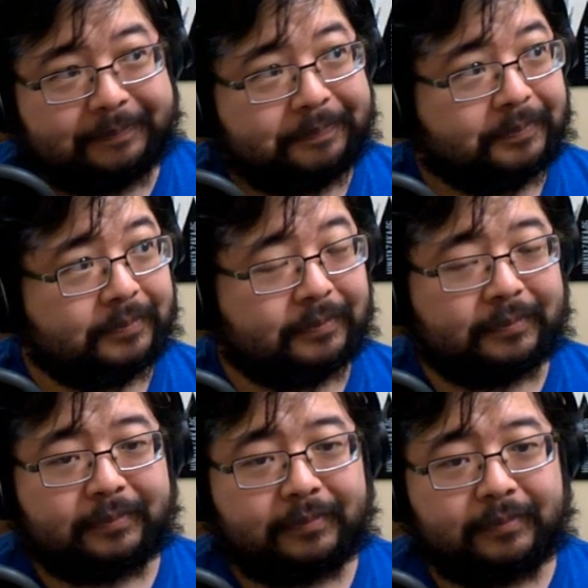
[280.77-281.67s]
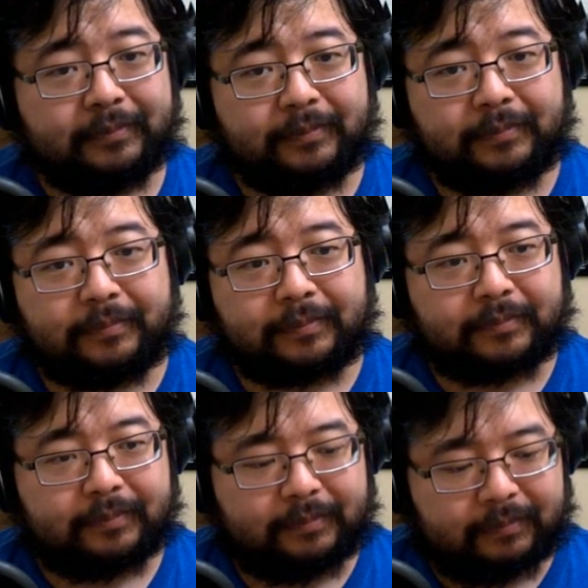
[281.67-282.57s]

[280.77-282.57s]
Nobody speaks.